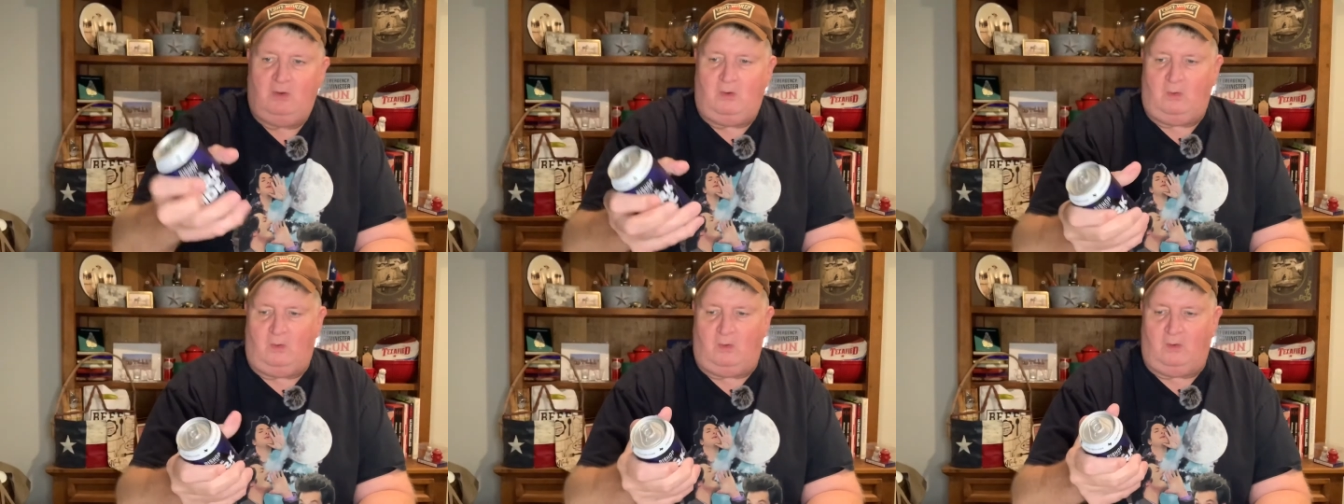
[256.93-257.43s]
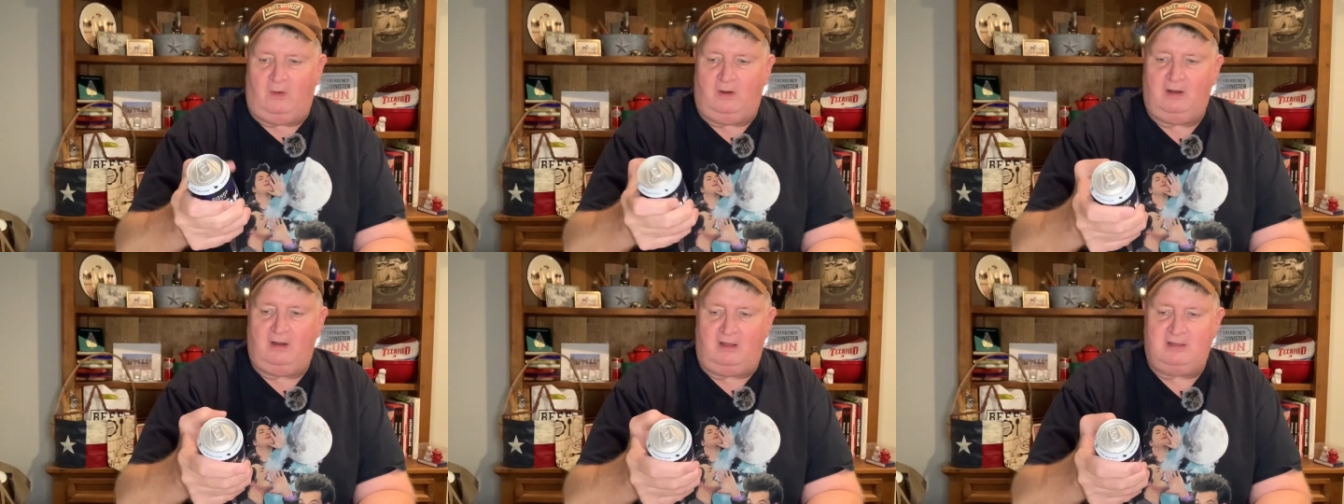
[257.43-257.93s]

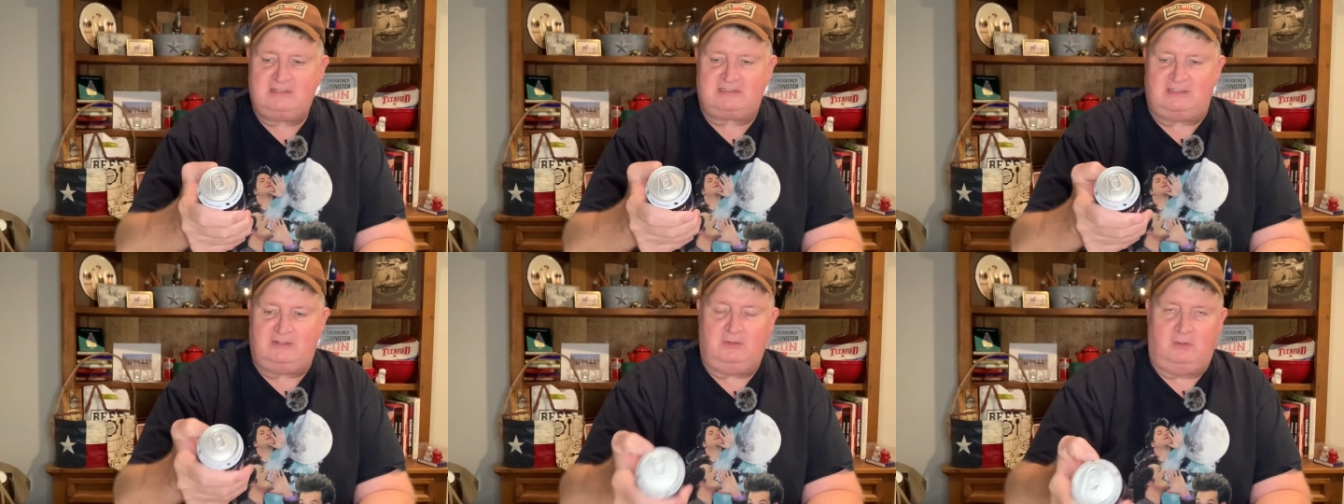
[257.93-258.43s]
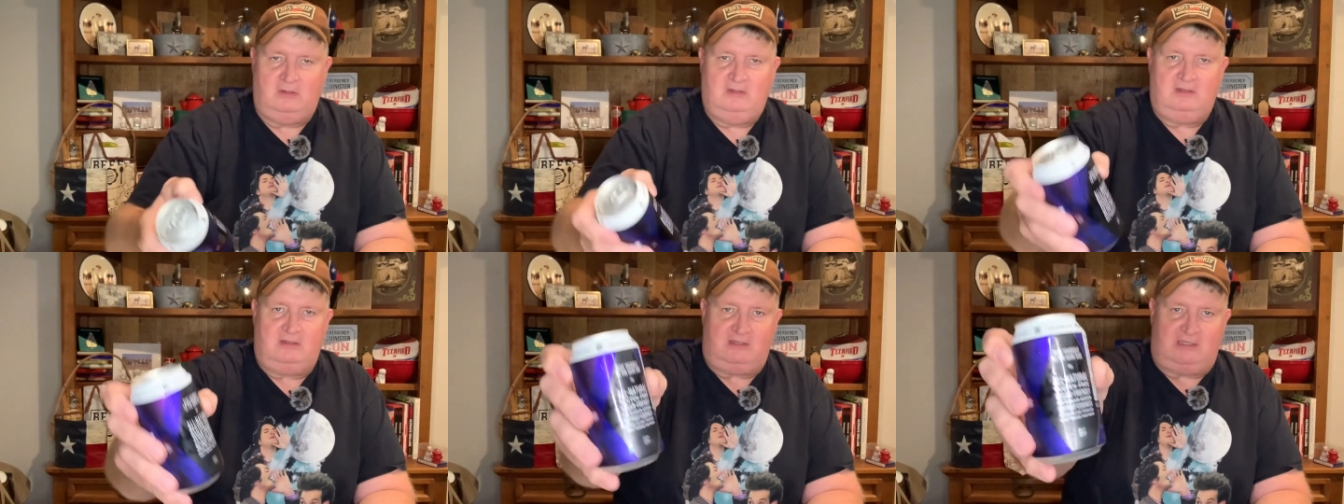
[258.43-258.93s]
or also
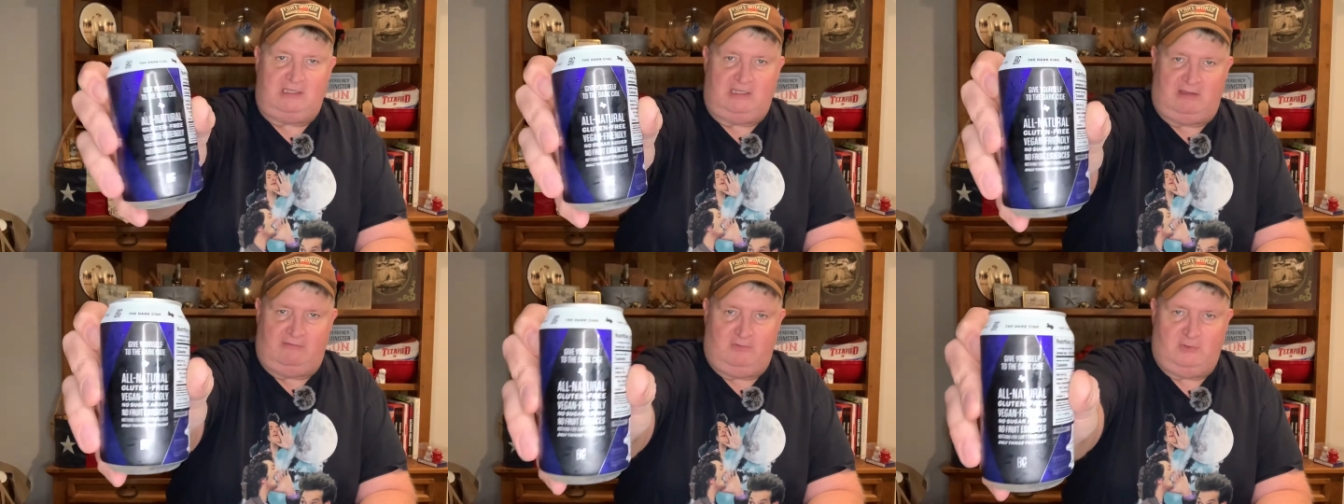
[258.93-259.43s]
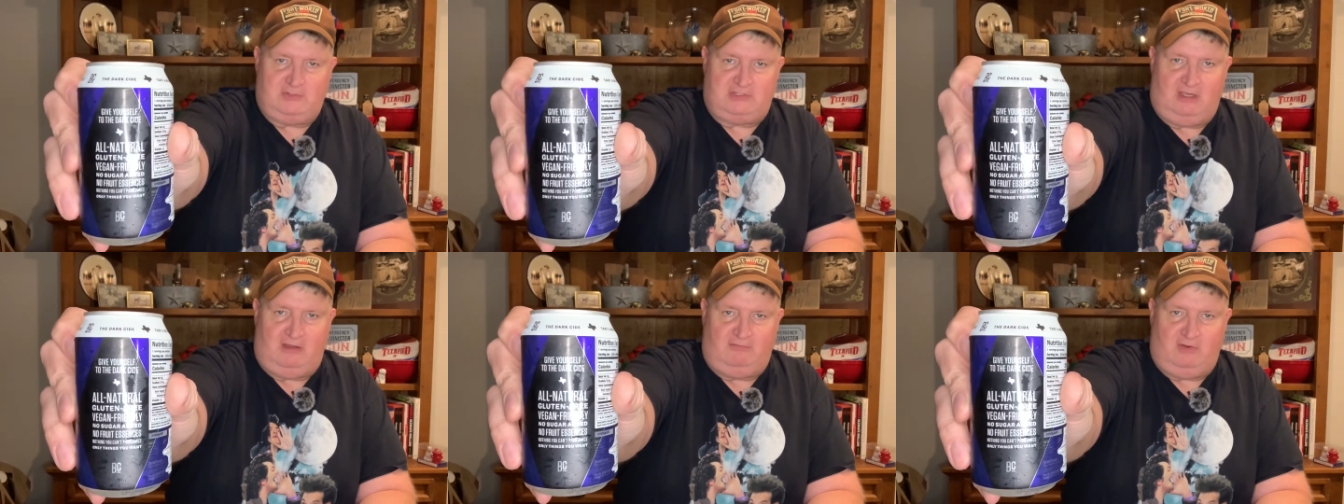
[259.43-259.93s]
give
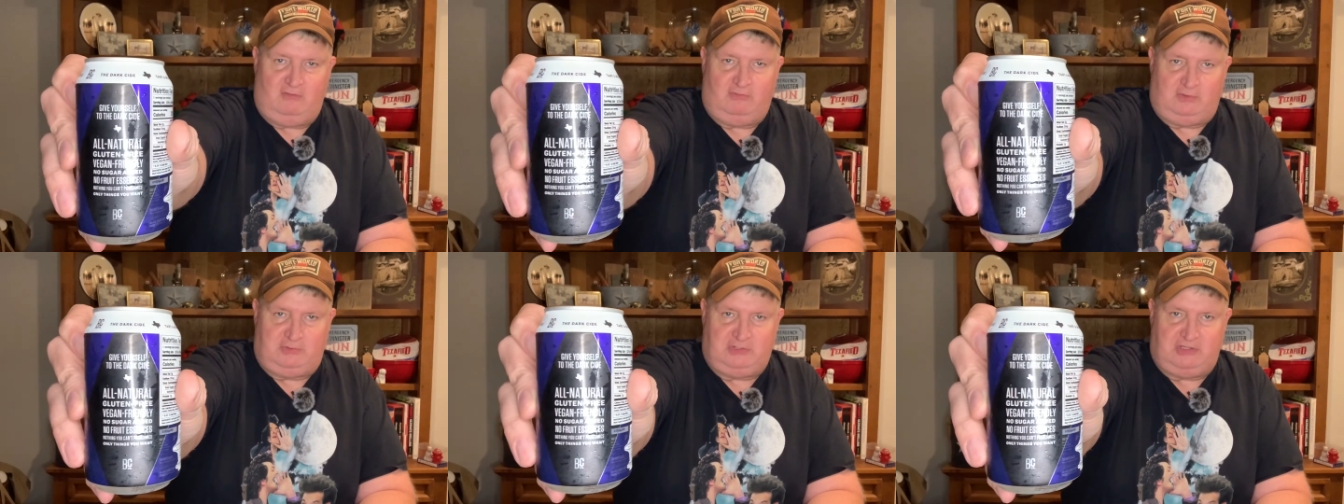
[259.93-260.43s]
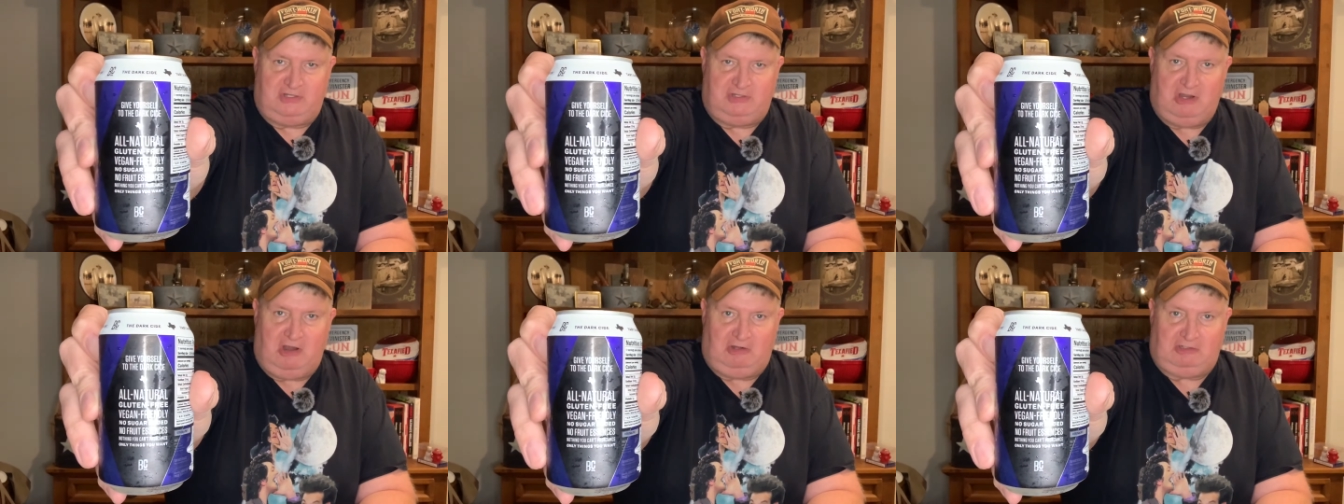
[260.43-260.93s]
yourself over to the
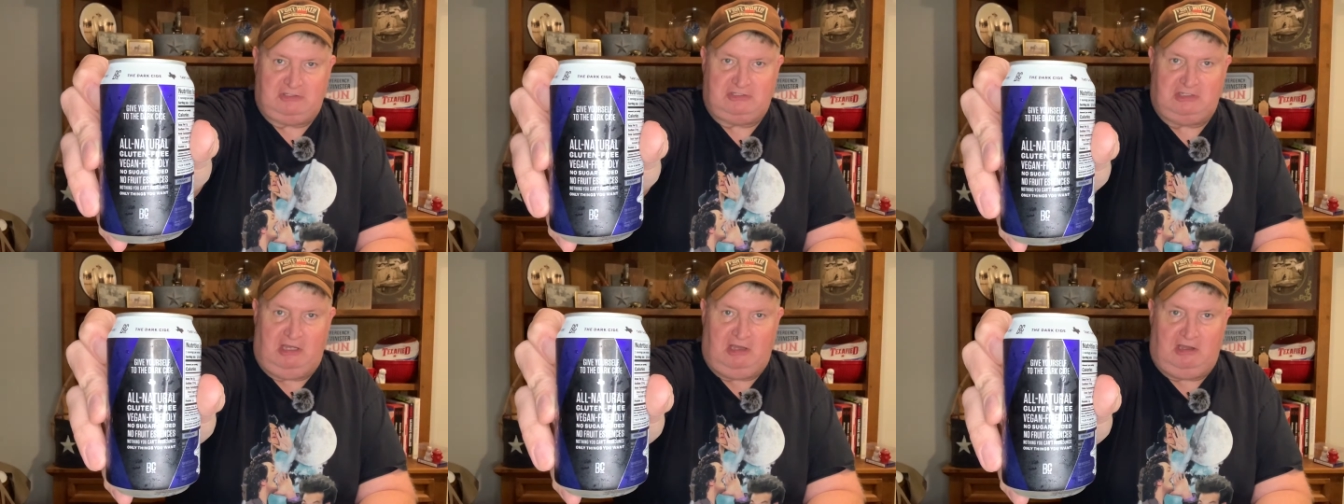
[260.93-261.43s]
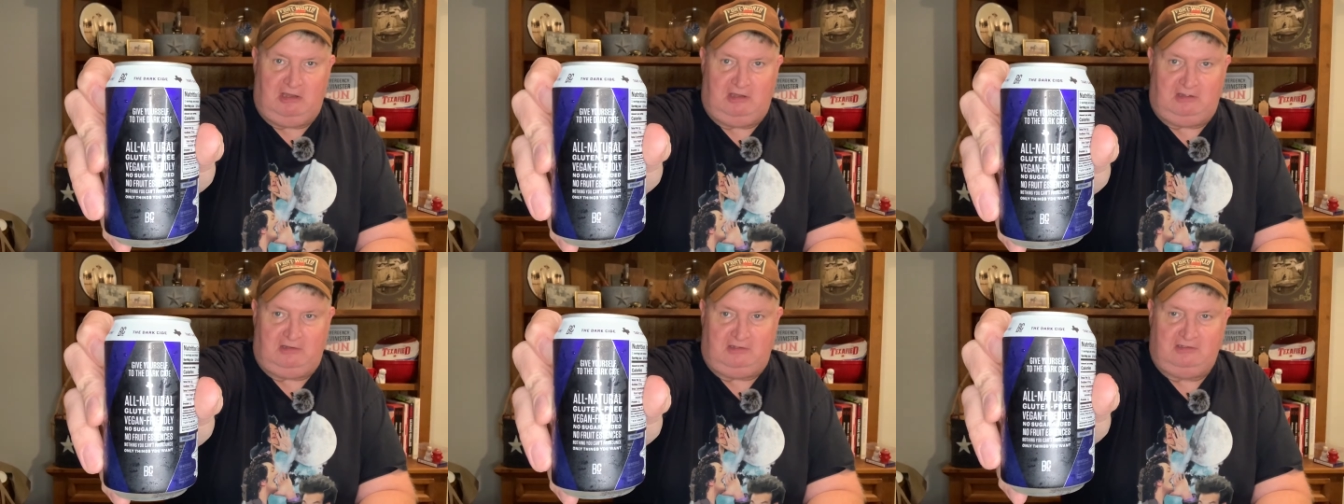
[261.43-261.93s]
dark
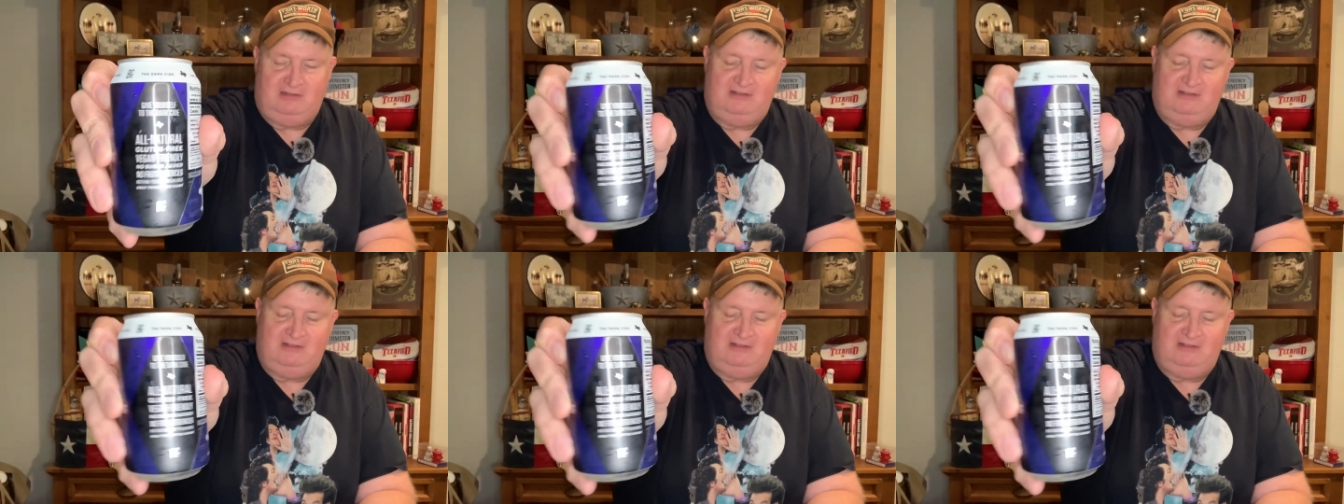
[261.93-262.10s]
side.